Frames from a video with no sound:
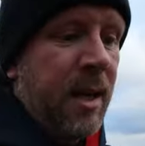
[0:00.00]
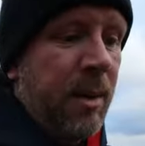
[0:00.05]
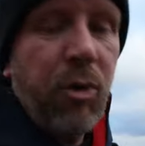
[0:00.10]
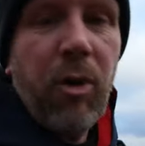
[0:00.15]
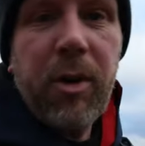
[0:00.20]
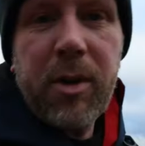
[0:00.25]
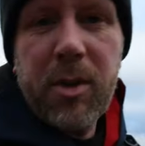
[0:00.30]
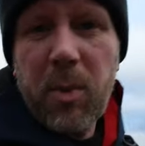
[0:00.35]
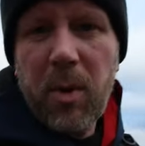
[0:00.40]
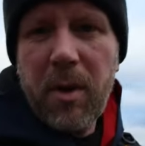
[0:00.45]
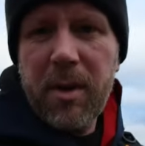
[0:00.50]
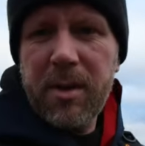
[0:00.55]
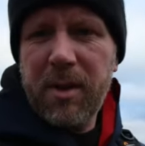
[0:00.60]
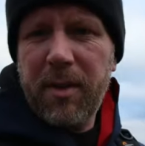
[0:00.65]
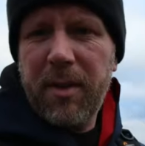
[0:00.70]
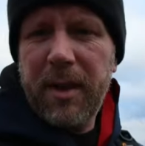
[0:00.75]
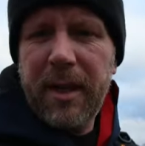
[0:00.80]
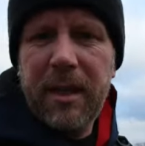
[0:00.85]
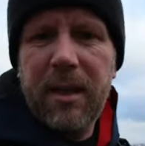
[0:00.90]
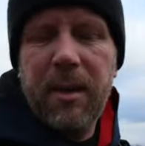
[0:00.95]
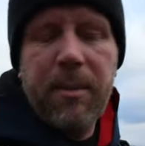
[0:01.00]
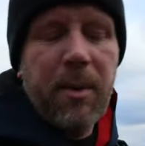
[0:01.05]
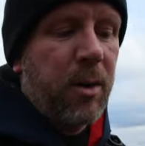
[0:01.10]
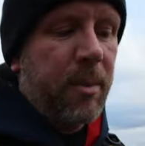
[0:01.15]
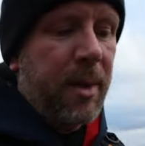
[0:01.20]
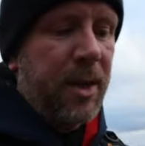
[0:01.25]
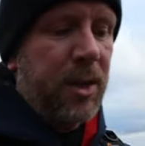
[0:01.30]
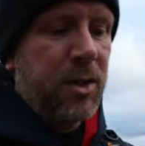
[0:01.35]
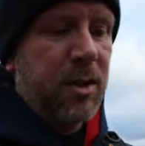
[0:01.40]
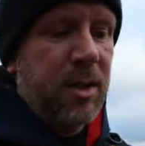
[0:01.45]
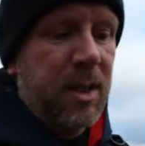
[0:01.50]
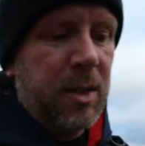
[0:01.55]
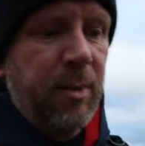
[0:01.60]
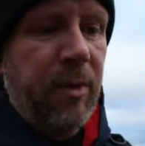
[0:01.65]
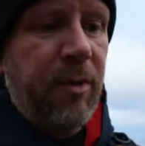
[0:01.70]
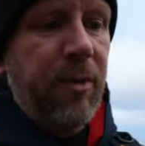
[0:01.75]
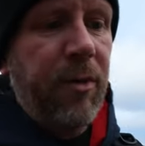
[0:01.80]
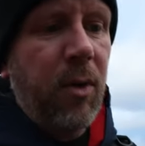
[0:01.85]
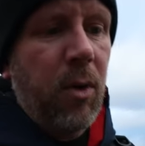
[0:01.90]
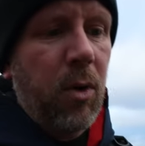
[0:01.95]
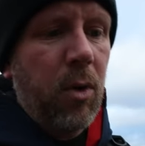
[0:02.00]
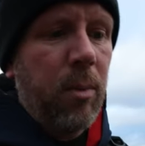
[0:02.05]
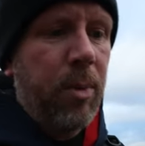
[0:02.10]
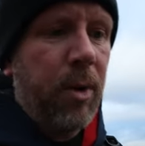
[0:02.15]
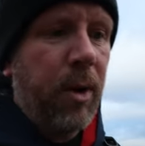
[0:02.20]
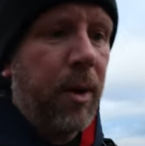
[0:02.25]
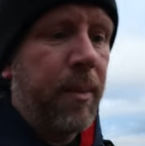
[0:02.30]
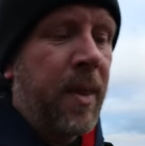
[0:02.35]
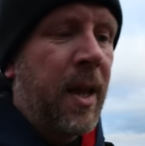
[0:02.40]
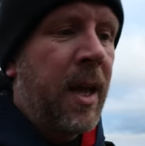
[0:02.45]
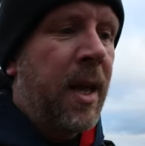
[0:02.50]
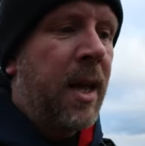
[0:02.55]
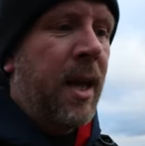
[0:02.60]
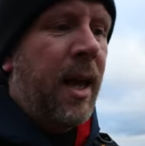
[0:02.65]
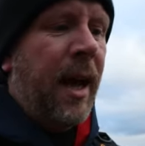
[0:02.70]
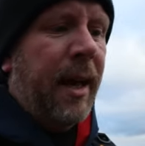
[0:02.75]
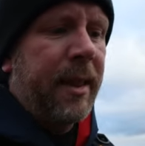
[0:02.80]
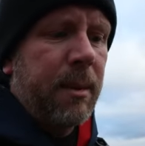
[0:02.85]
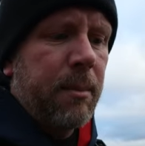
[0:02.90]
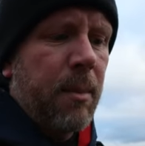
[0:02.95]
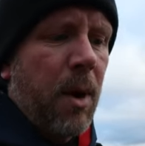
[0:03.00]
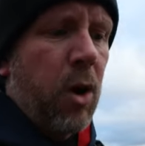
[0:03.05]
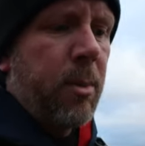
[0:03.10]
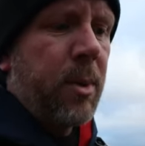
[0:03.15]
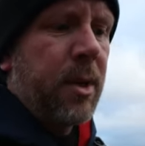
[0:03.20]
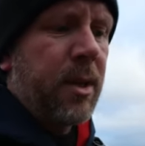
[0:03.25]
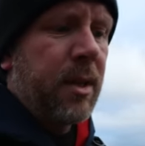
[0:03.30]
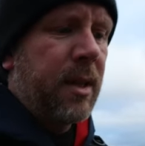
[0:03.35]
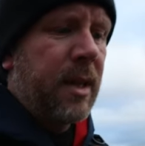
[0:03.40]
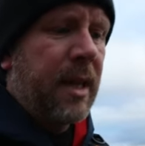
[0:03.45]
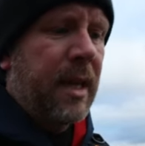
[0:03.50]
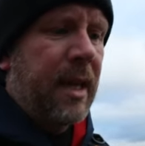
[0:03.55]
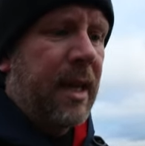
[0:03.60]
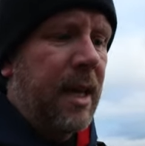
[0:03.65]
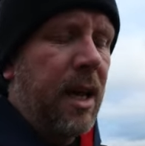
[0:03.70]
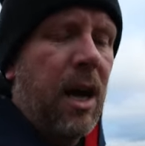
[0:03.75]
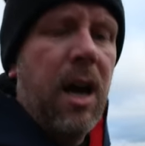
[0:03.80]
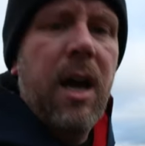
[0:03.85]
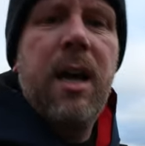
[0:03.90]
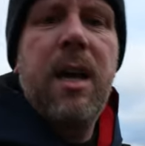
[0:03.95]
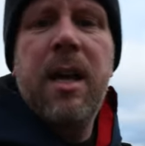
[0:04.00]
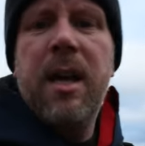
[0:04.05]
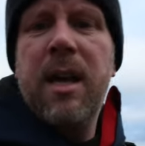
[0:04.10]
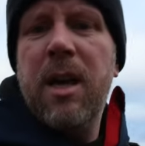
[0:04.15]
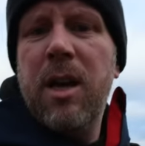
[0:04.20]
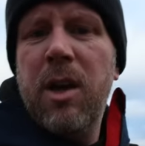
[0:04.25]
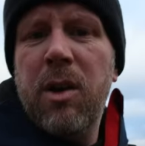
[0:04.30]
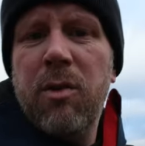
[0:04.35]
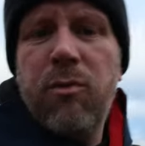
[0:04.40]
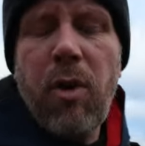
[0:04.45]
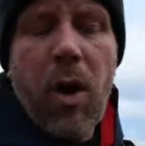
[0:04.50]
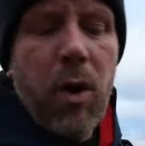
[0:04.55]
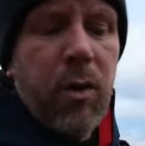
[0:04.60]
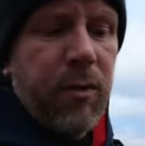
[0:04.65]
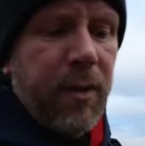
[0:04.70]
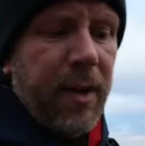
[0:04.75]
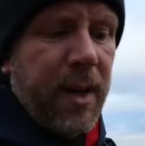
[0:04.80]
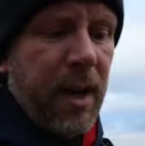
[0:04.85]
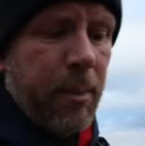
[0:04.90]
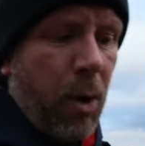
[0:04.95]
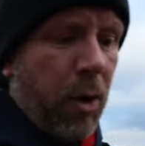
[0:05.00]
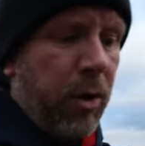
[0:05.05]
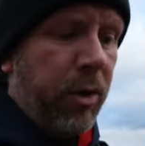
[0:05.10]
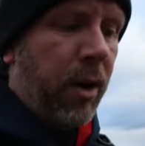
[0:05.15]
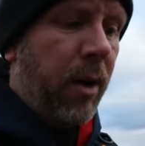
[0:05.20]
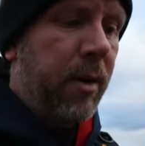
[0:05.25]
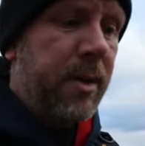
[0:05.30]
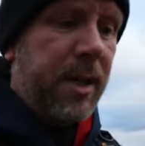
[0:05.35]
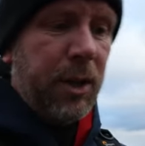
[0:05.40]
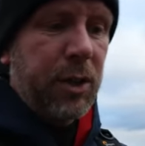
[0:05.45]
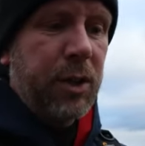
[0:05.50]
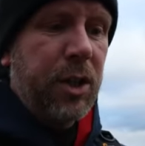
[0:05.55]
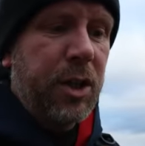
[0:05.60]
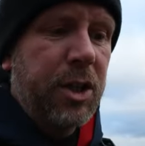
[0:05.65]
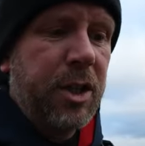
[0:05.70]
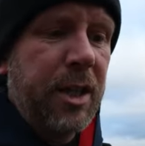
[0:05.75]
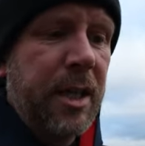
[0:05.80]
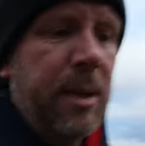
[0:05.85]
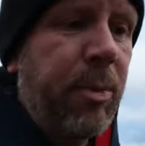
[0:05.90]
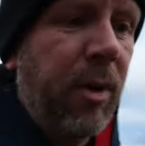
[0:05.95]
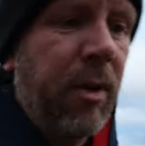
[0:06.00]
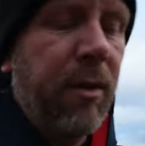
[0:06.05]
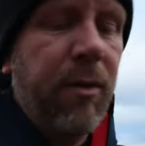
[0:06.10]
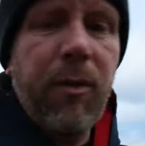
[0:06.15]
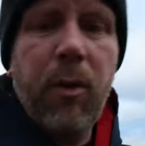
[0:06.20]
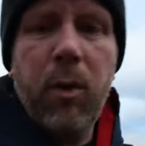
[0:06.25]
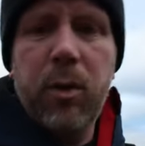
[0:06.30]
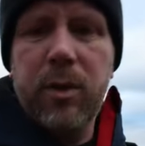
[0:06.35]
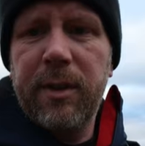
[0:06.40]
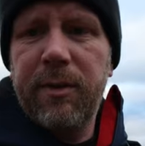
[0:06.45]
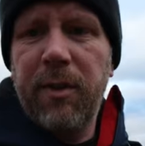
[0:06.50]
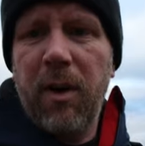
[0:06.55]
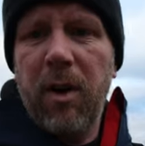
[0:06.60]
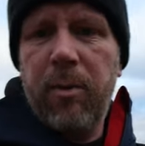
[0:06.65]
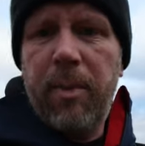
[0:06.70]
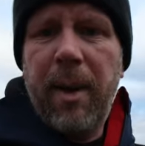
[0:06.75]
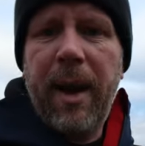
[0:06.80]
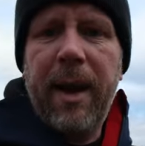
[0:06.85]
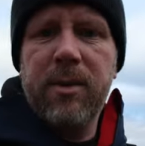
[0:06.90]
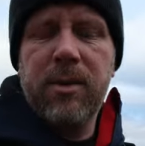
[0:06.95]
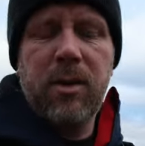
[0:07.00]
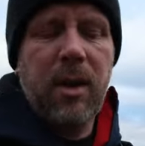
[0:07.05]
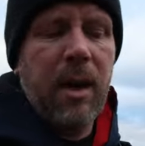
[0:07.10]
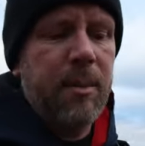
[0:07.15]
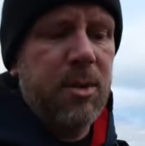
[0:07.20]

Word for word: Price-wise, I think I might have mentioned this before, but at the moment, the Røde VideoMicro is actually cheaper at £45 on